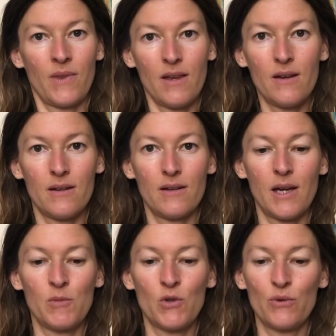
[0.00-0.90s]
yeah,
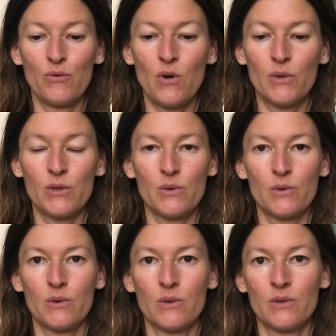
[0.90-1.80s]
I'm looking forward to
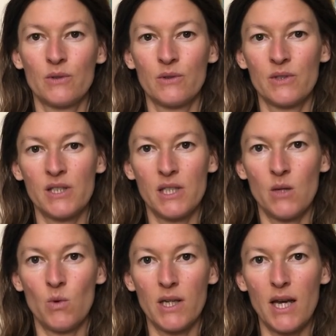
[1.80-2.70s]
see
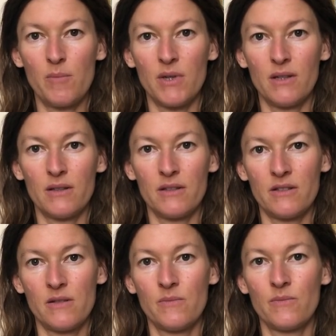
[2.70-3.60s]
what happens,
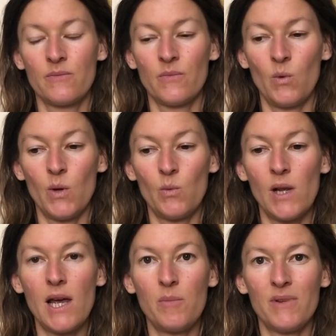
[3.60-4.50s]
what will
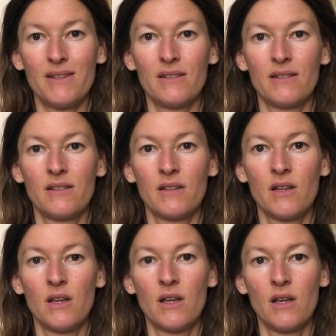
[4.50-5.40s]
happen.
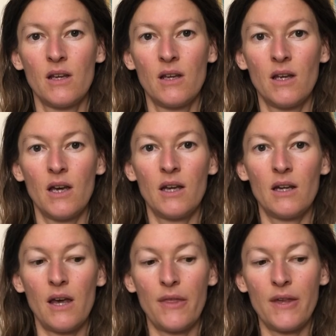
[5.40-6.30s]
And
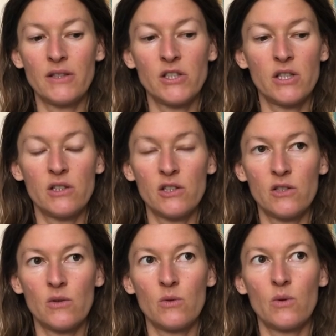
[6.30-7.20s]
I think she's
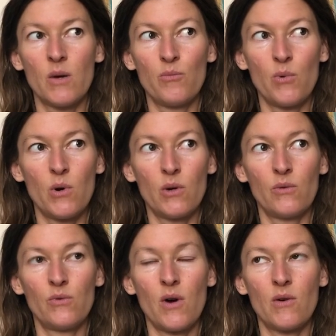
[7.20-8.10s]
so
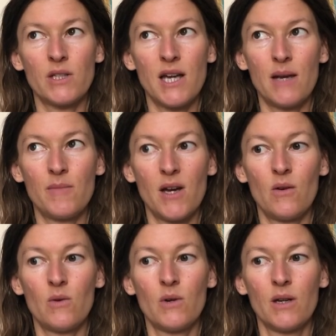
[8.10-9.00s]
important for our time
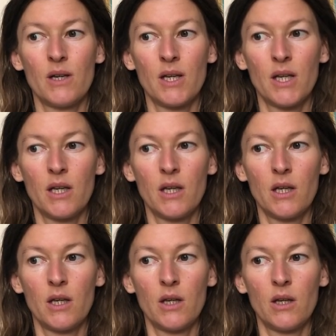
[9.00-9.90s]
now
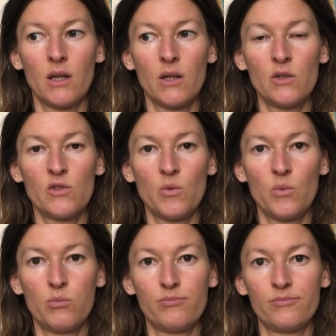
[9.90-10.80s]
to,
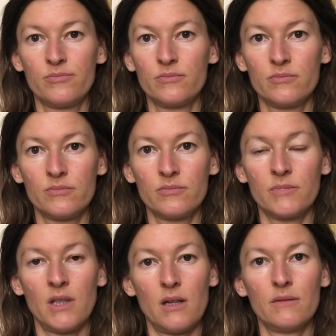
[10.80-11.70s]

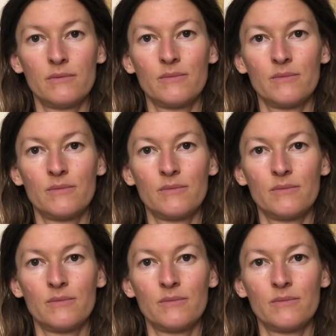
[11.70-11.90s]
yeah.